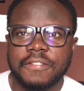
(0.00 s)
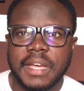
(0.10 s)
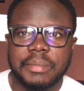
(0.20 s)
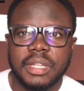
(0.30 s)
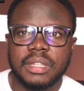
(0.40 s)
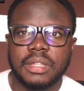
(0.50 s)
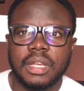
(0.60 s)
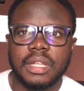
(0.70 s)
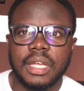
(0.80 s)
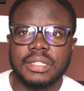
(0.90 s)
I mean,
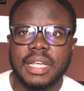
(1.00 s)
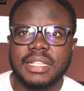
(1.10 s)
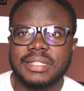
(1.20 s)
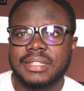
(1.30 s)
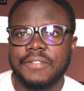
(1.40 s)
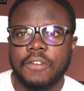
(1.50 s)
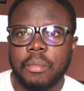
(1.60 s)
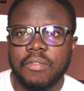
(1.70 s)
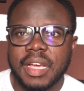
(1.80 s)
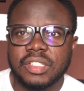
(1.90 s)
there is a form of
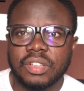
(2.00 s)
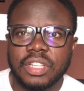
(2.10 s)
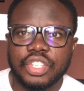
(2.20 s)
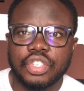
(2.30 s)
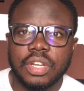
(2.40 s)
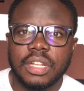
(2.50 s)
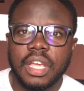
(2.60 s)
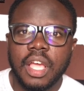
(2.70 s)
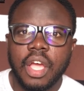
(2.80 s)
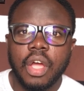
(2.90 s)
isolation
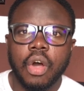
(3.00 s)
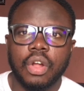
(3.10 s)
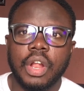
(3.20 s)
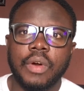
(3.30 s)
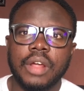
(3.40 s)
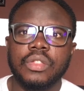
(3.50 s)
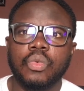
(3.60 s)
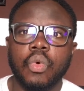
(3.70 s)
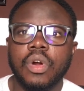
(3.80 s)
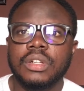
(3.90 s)
all around the
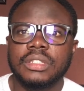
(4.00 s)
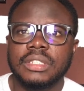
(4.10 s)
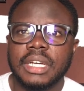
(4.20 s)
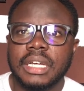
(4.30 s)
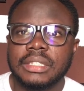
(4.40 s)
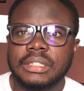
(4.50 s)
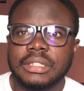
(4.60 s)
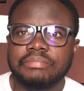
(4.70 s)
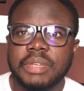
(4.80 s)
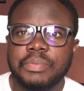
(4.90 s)
world and
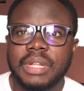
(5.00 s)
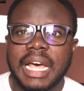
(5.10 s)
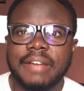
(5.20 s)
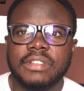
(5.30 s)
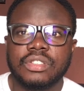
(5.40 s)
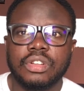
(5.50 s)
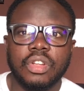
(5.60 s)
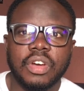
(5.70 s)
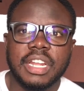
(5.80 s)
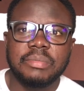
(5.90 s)
people are having to
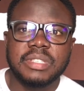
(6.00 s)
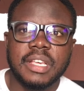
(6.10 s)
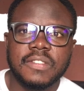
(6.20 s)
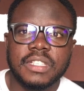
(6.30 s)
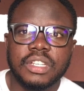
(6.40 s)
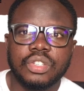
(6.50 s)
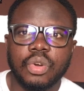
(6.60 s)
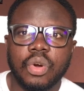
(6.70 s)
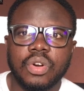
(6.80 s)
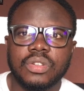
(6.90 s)
lock themselves
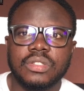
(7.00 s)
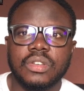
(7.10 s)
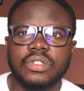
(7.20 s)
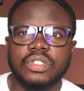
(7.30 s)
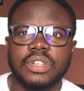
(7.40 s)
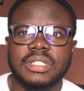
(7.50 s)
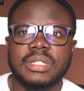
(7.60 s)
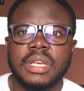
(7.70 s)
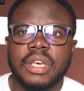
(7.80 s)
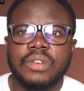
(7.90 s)
indoors or just
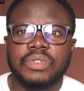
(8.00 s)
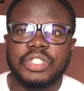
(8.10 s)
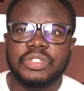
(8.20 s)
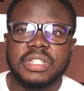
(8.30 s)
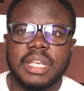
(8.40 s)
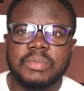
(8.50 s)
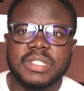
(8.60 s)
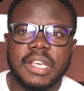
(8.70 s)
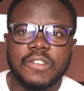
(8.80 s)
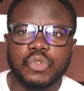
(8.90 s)
restrict
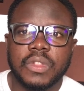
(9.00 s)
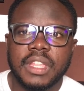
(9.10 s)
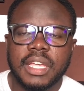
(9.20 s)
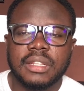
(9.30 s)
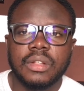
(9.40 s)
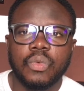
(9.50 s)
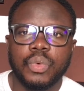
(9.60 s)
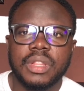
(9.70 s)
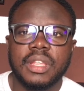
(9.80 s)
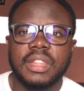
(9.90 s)
themselves within
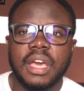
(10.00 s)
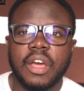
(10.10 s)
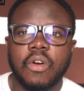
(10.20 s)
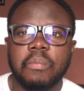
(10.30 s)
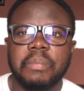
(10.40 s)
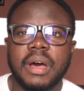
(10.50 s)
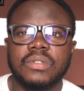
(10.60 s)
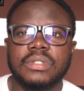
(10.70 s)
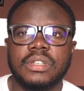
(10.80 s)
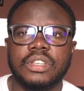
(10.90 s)
their compound,
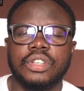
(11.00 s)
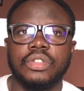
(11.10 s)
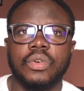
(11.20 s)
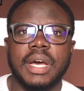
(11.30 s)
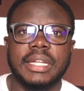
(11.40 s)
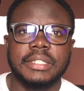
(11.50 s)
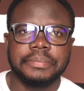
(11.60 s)
you know, and